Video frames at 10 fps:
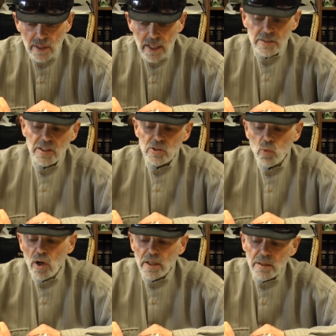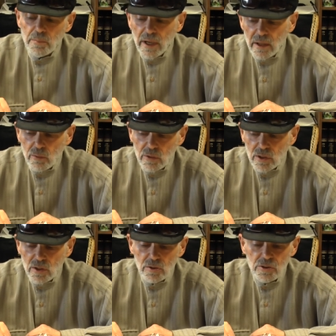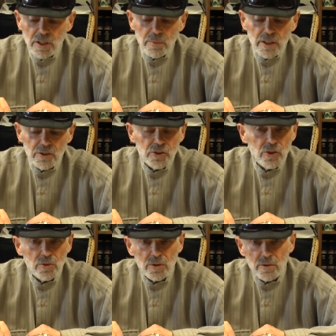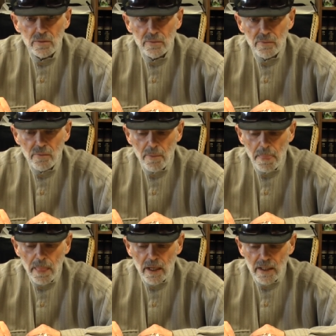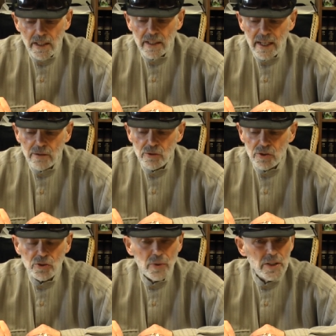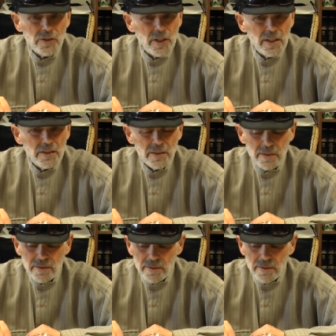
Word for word: As he is walking back with the little sheep on his shoulder, he encounters a strange sight.